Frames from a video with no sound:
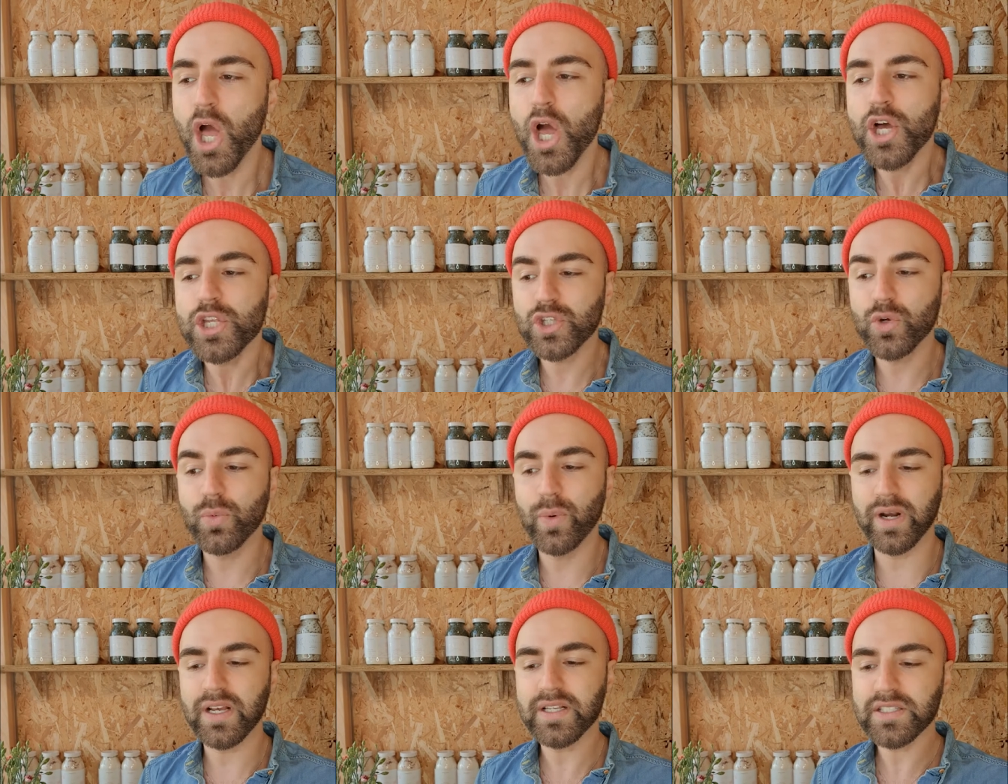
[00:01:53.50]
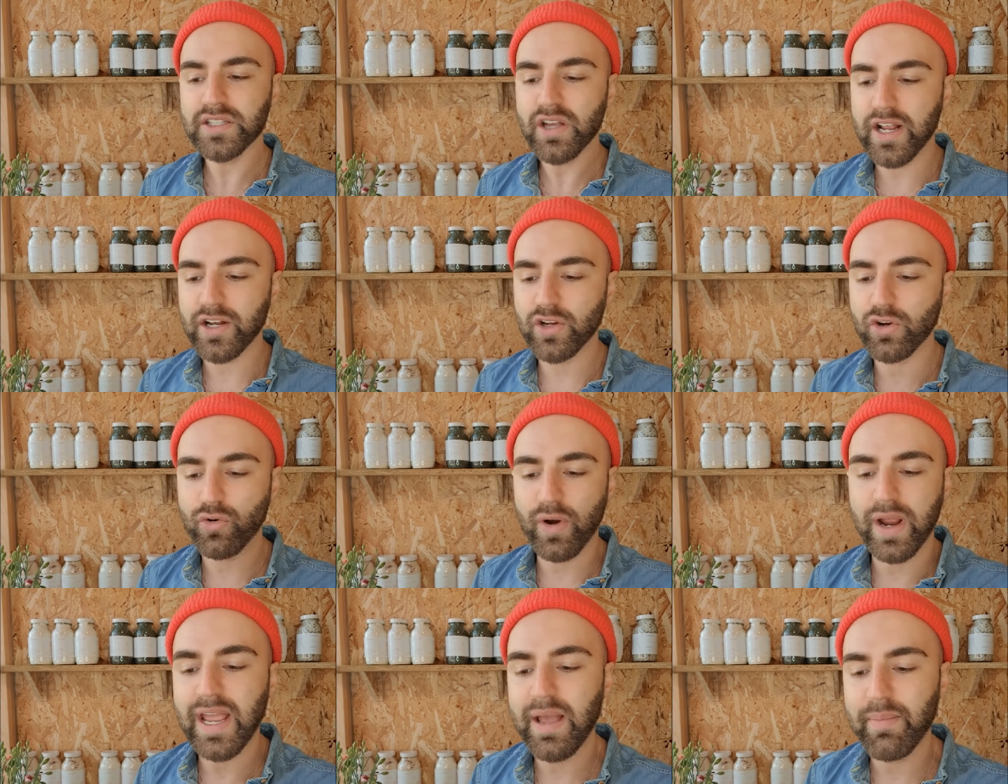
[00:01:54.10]
So when I started
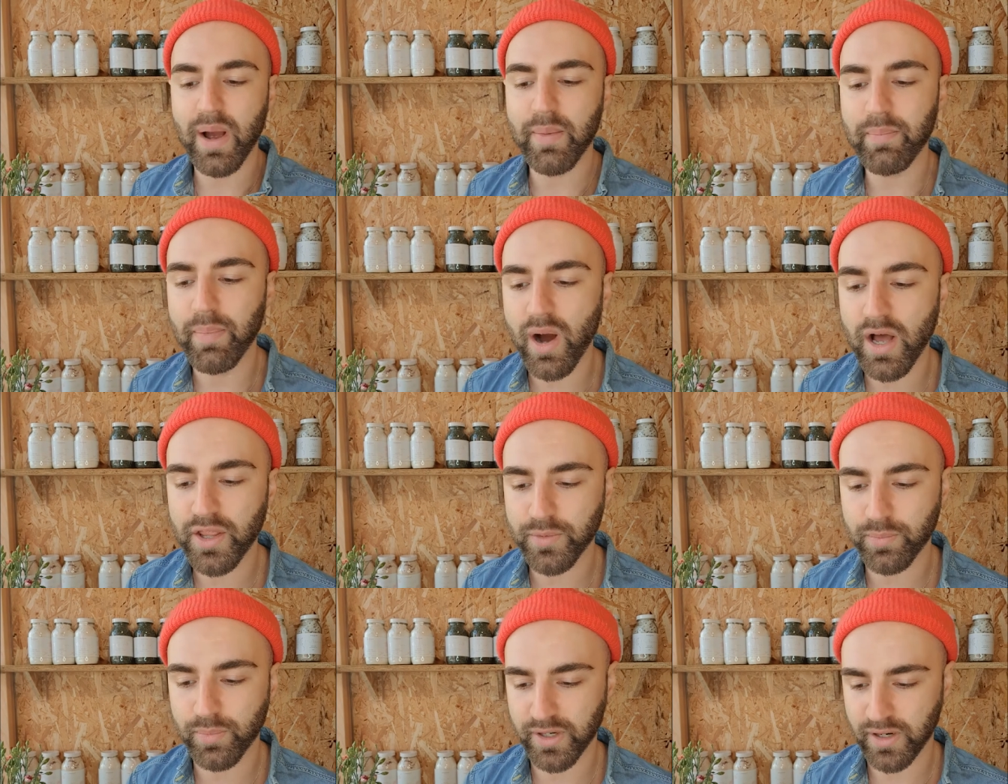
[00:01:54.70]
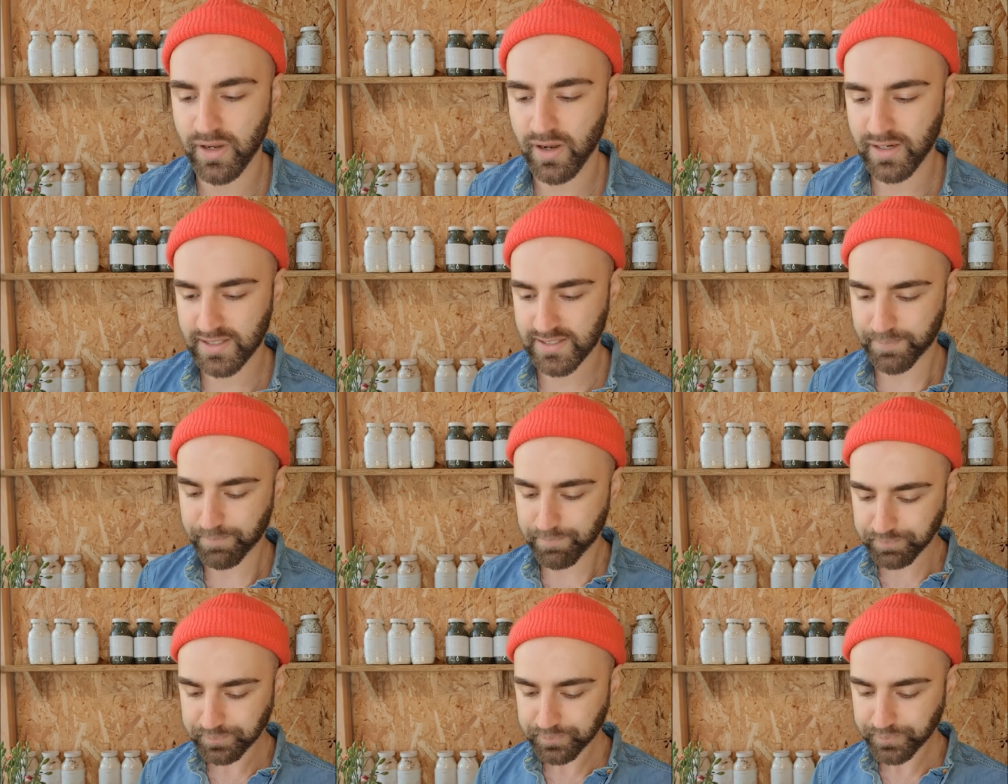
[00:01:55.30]
creating my bath
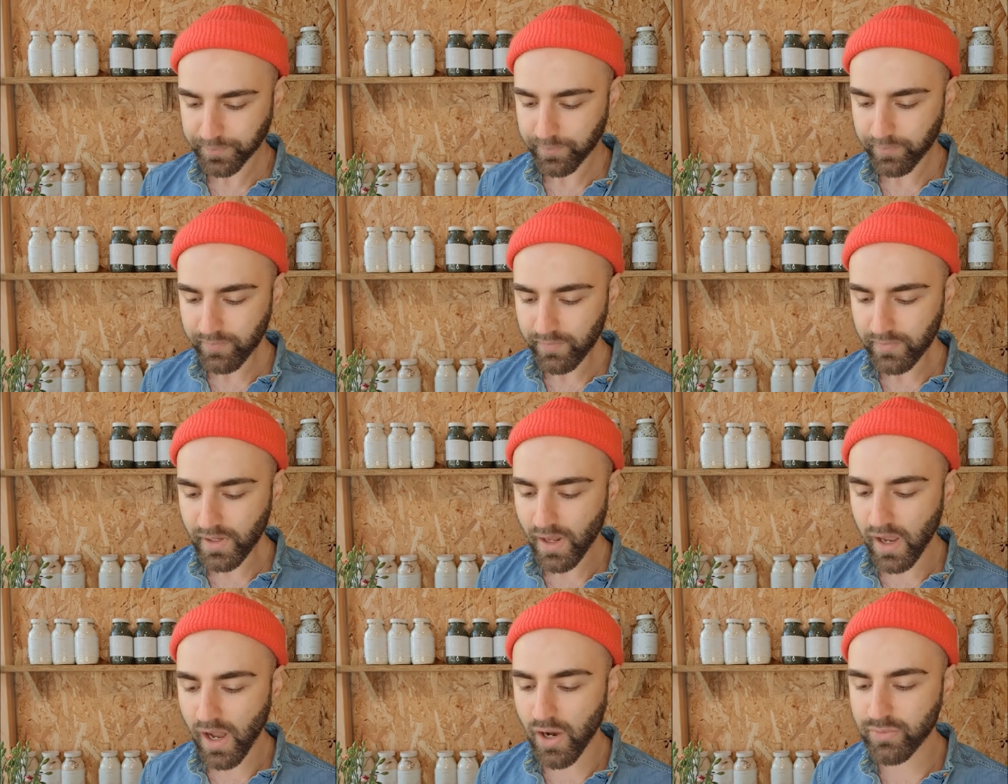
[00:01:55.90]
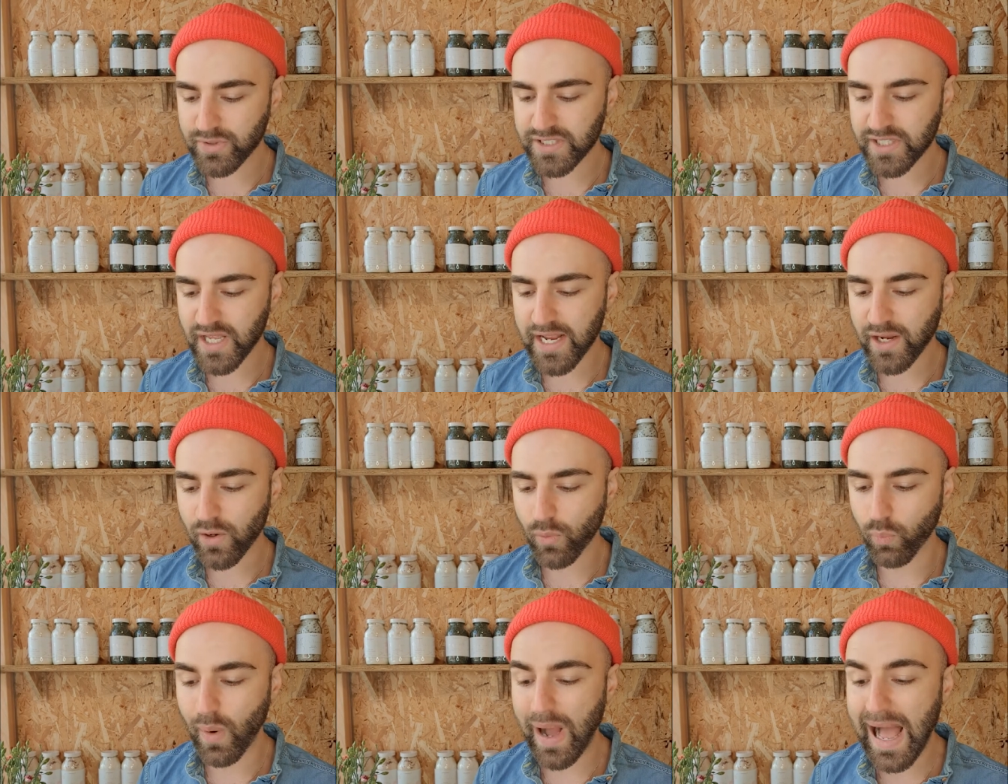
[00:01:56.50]
products, I was
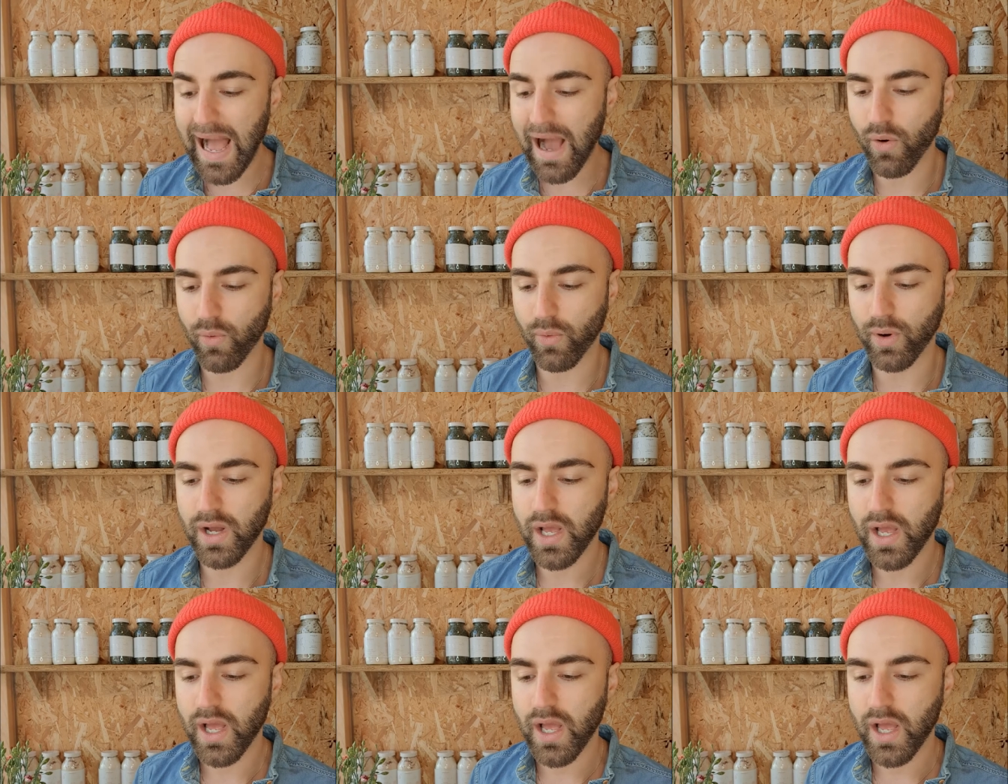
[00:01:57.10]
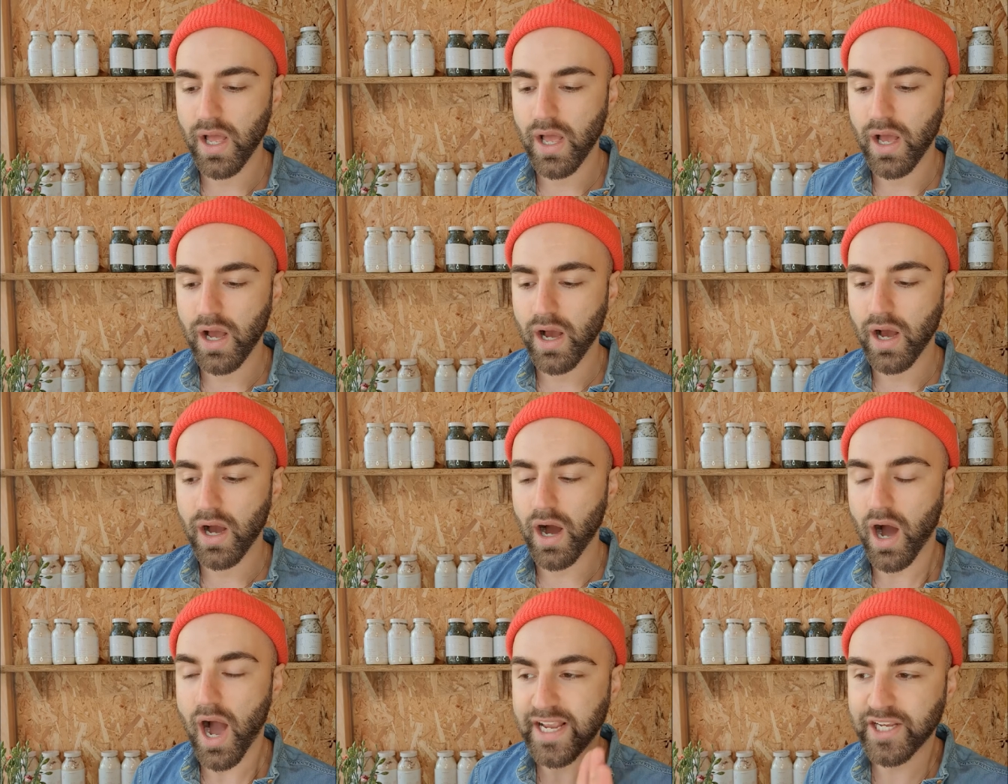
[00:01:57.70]
like, wow
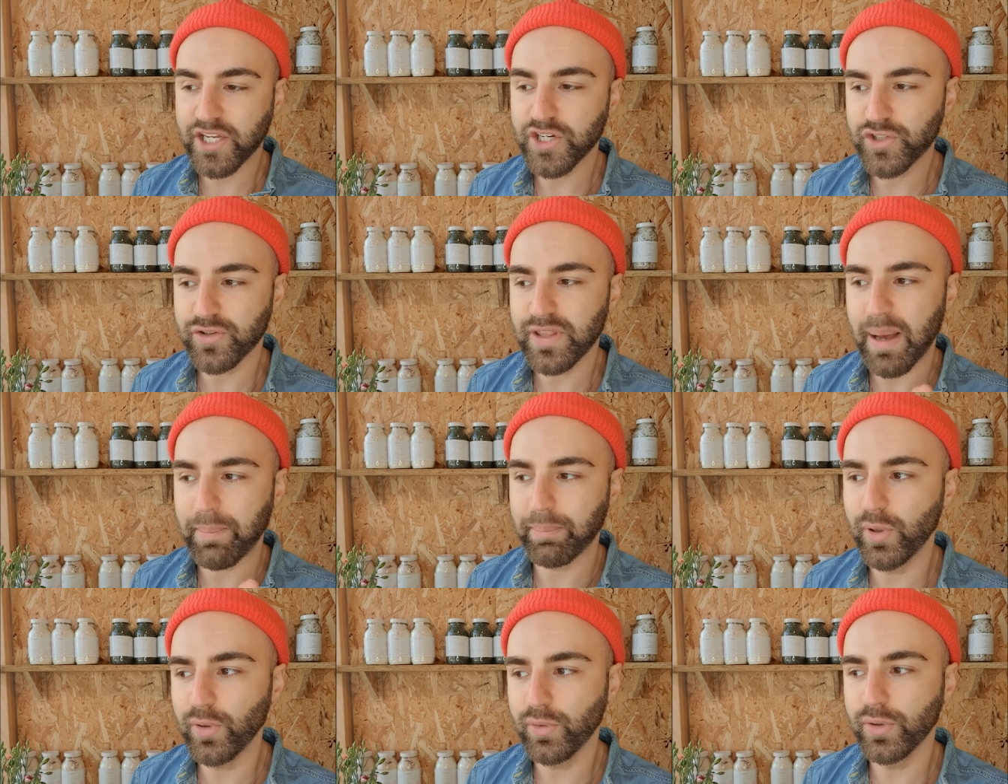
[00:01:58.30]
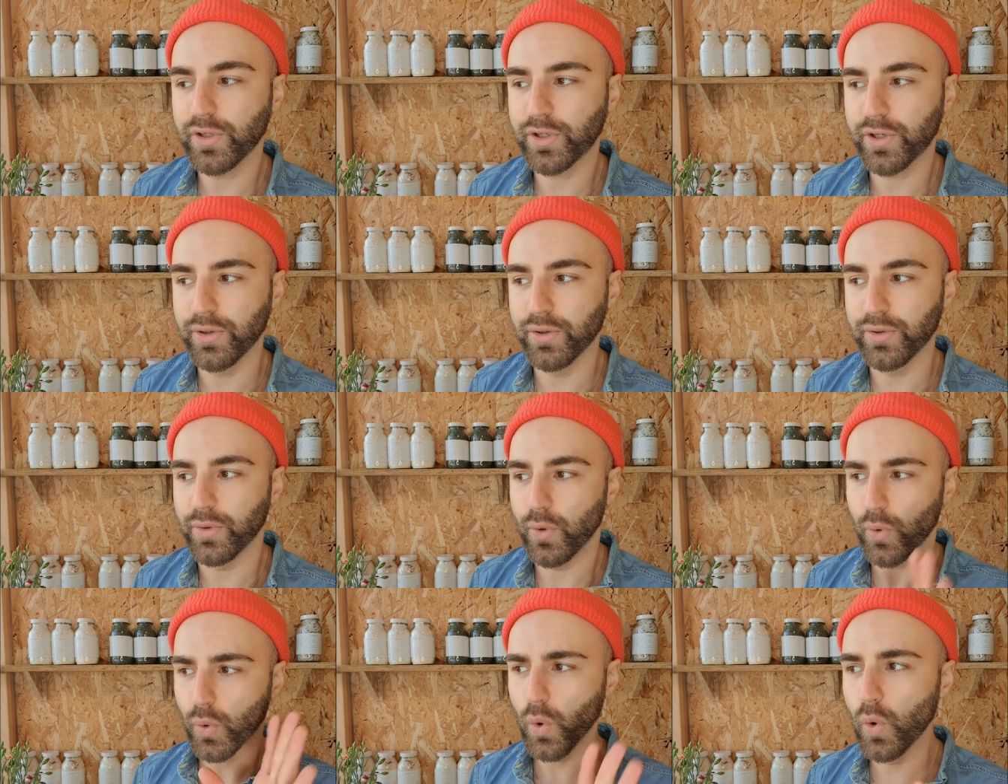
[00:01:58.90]
I could do that Blue Lagoon.